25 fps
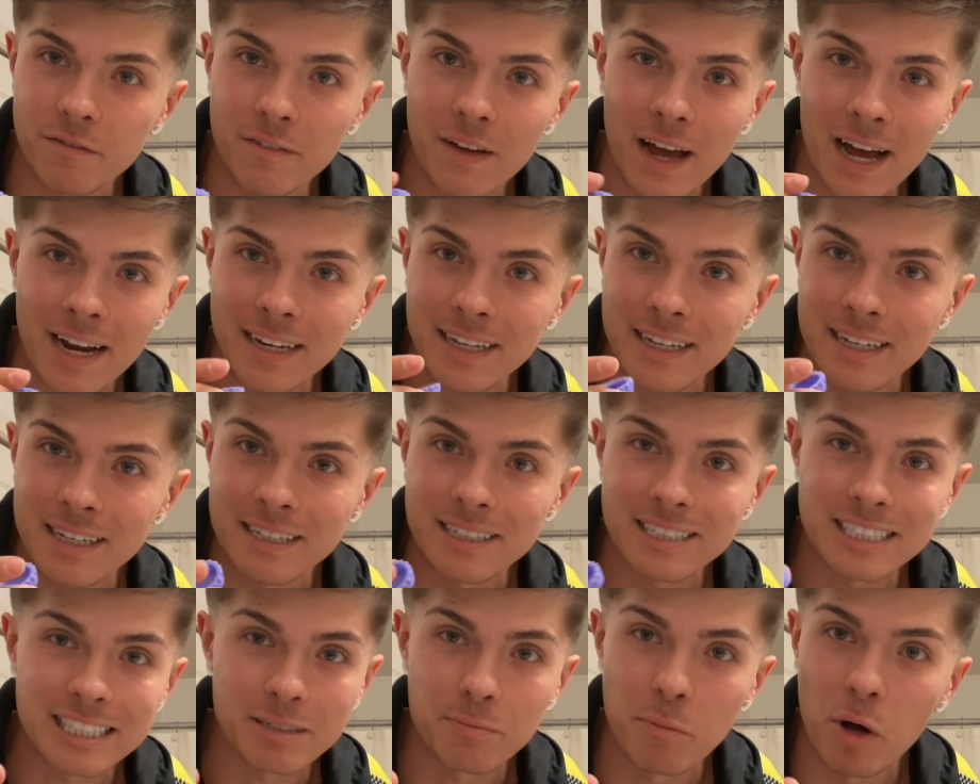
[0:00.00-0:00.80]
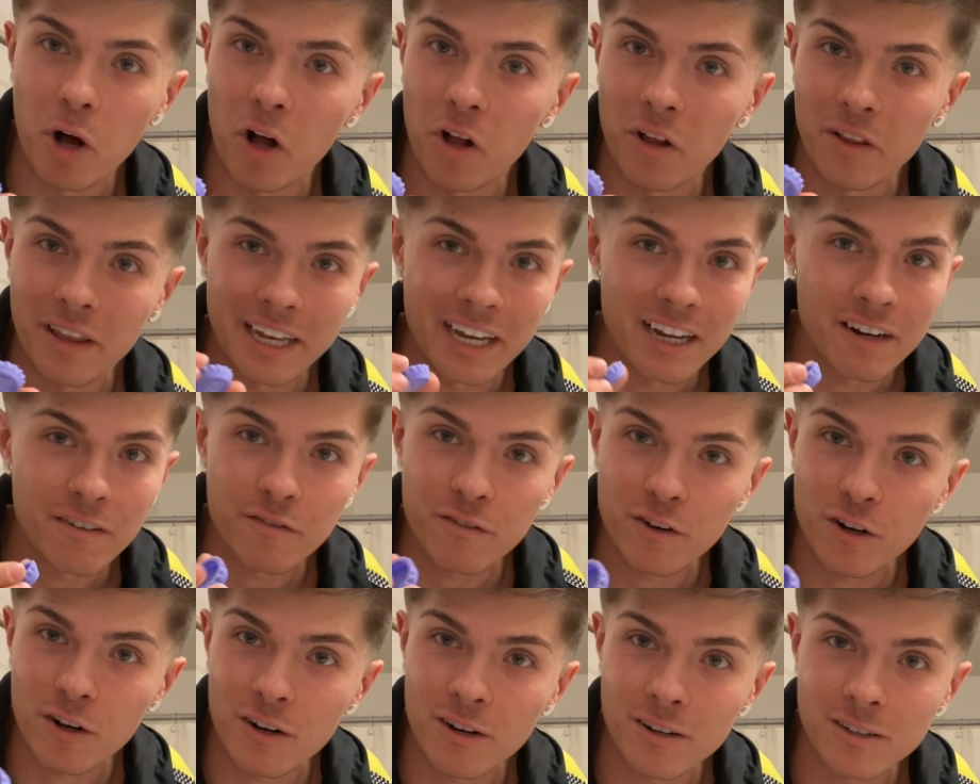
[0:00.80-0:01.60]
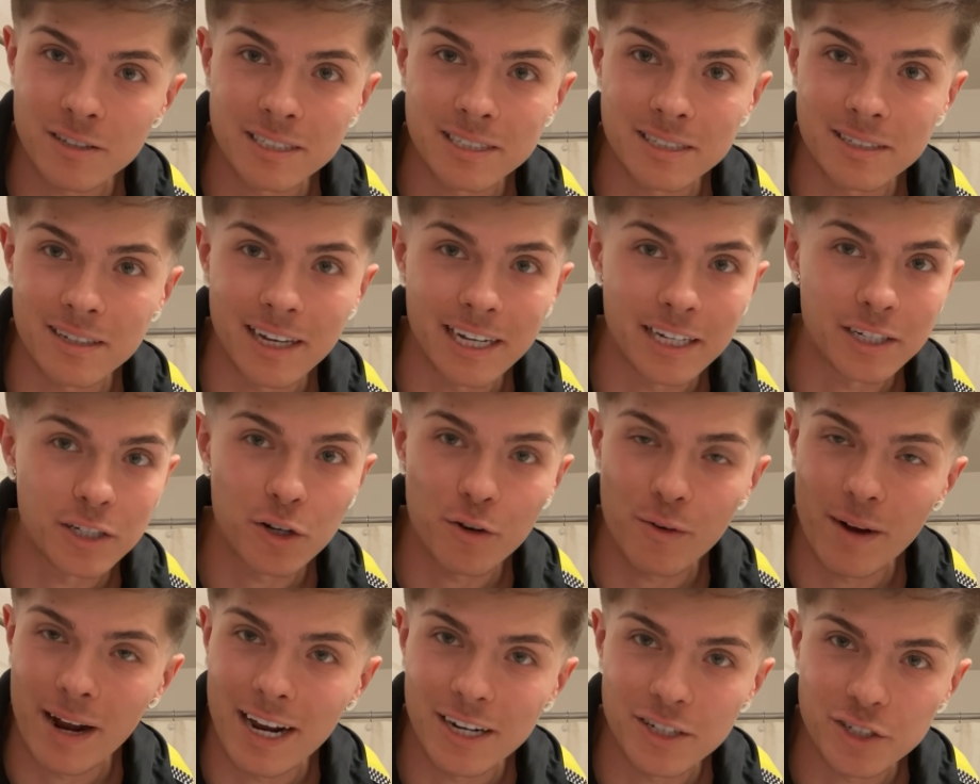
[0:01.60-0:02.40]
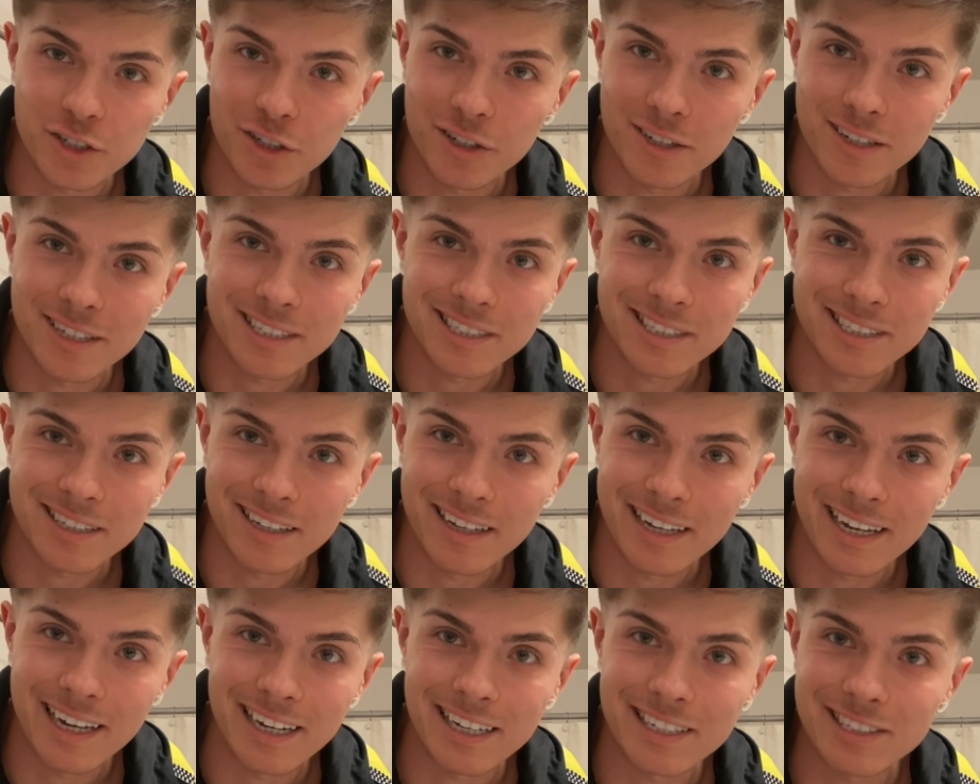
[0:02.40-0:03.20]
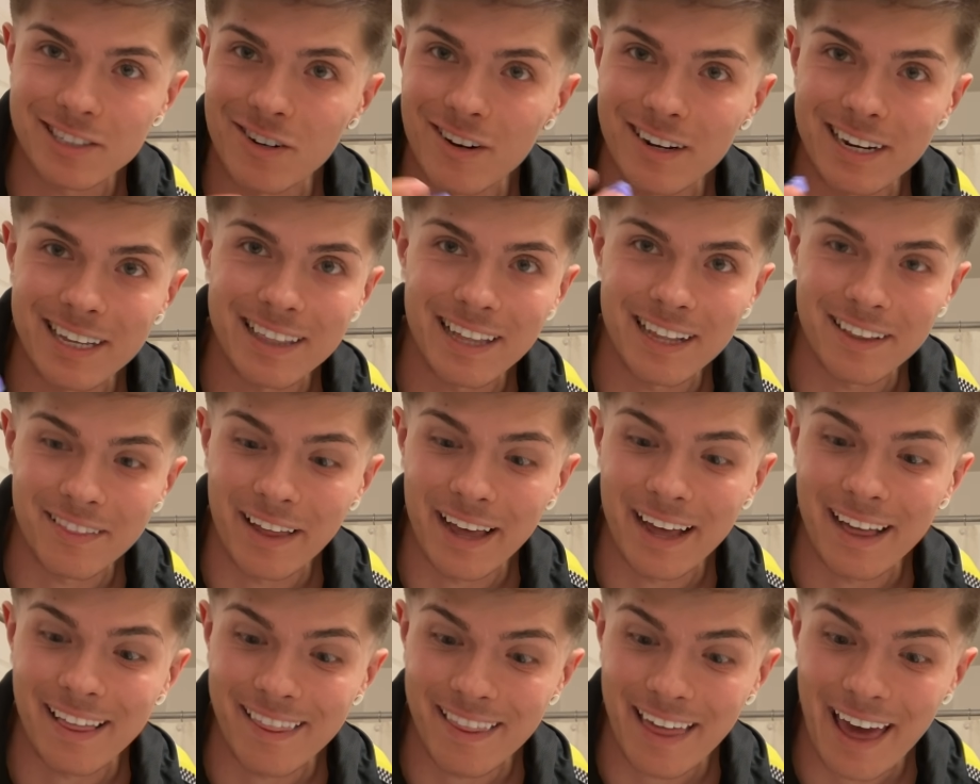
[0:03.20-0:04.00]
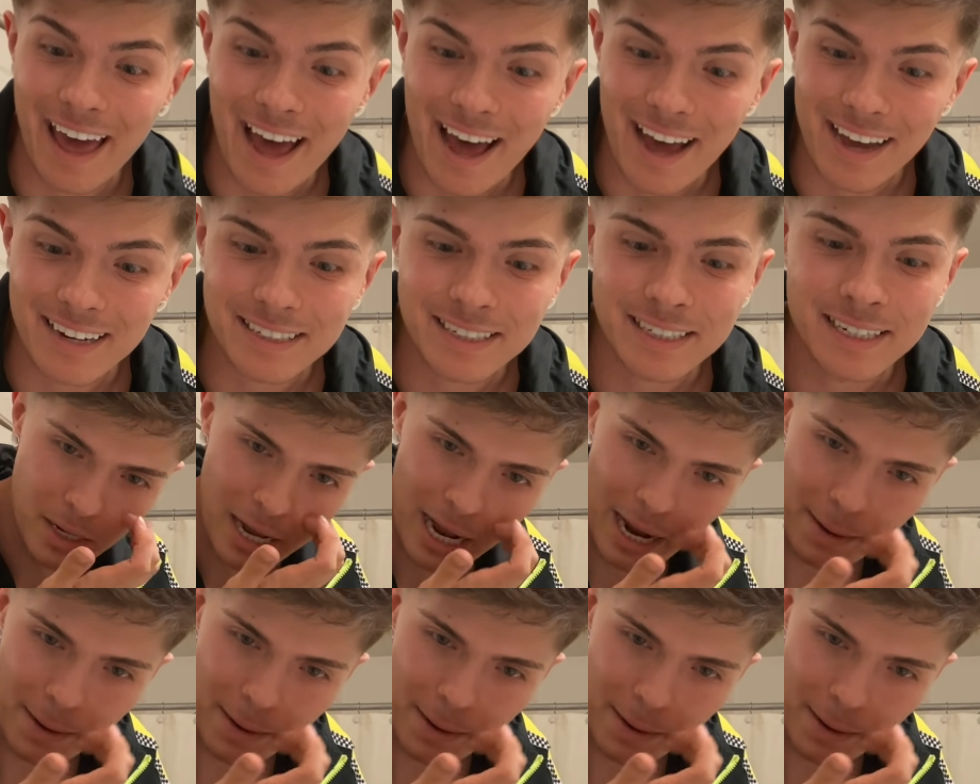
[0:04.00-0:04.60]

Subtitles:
any small inverts like tarantula slings or anything like that.